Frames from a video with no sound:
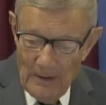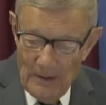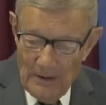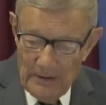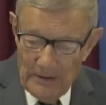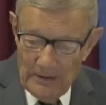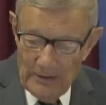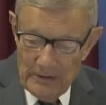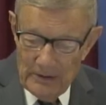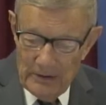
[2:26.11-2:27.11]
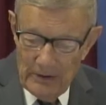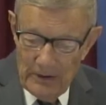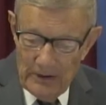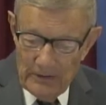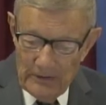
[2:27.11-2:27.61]
on
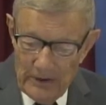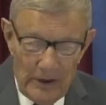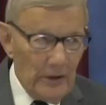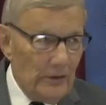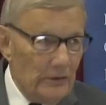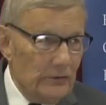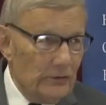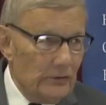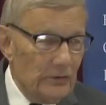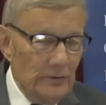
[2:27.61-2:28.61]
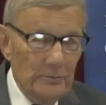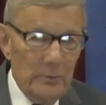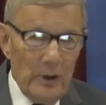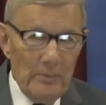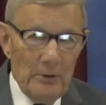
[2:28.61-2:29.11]
these
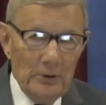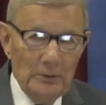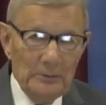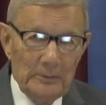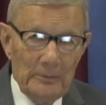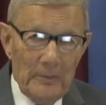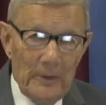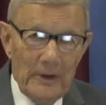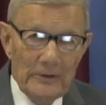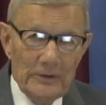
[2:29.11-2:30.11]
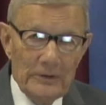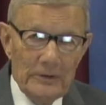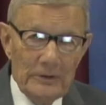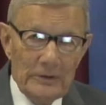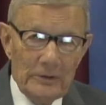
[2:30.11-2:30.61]
people,
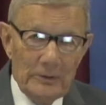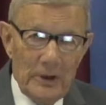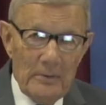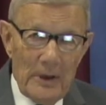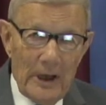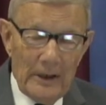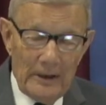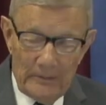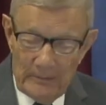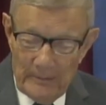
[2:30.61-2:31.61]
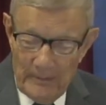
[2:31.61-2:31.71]
these three men.